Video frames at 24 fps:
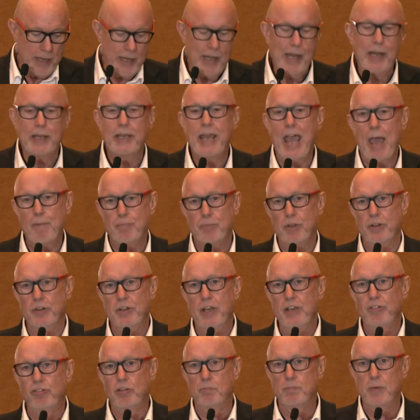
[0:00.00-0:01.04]
a gap that
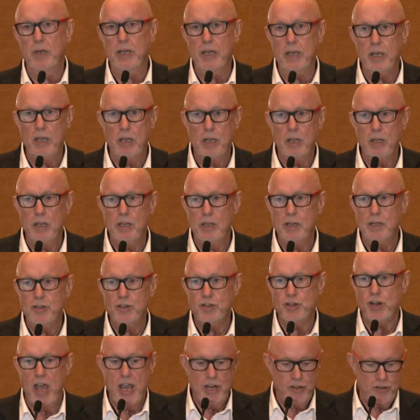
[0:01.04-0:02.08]
needs to be
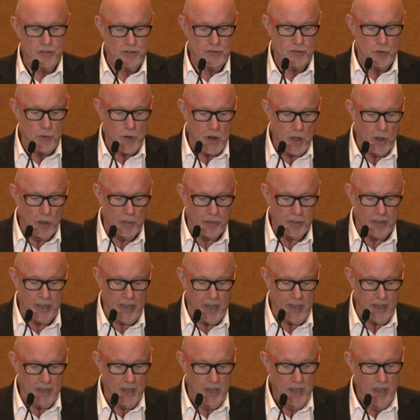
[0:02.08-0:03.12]
changed through
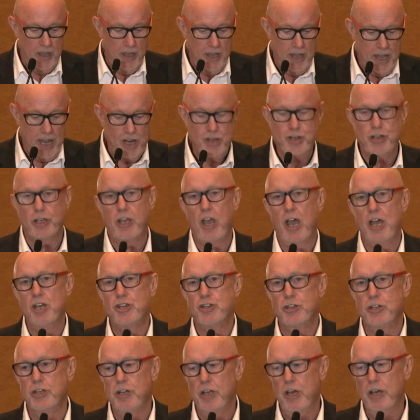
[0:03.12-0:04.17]
healthcare,
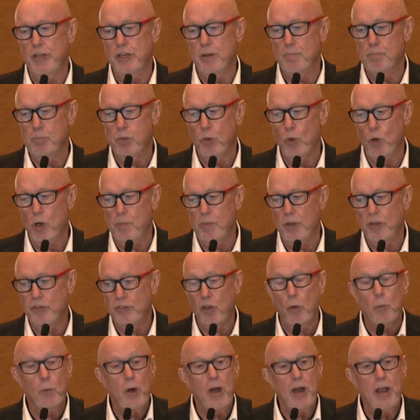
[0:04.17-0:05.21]
education and employment.
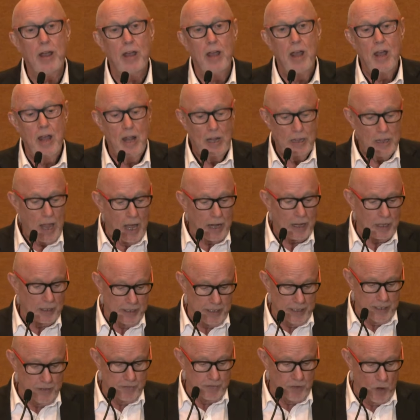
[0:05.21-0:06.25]
So we're
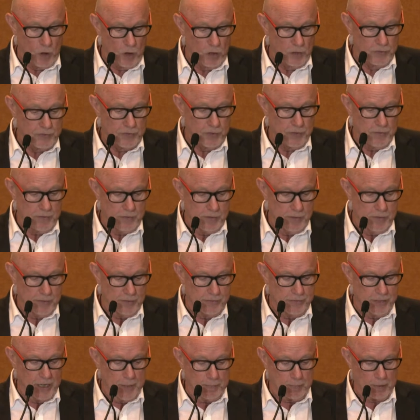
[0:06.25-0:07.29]
luckily involved,
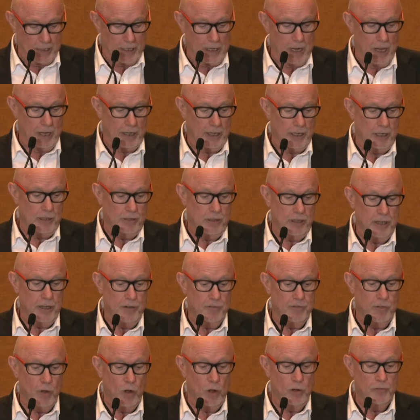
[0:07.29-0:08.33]
deeply luckily
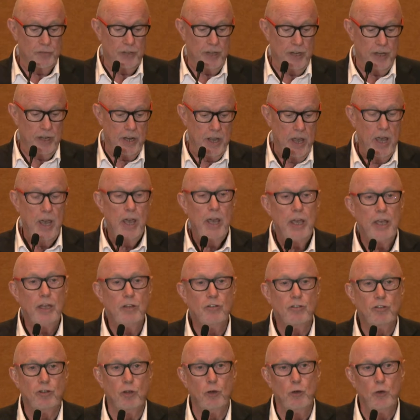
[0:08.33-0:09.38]
involved in
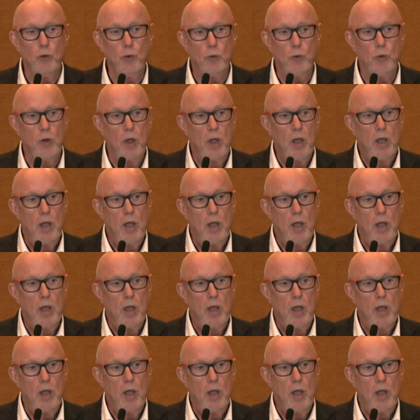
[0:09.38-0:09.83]
two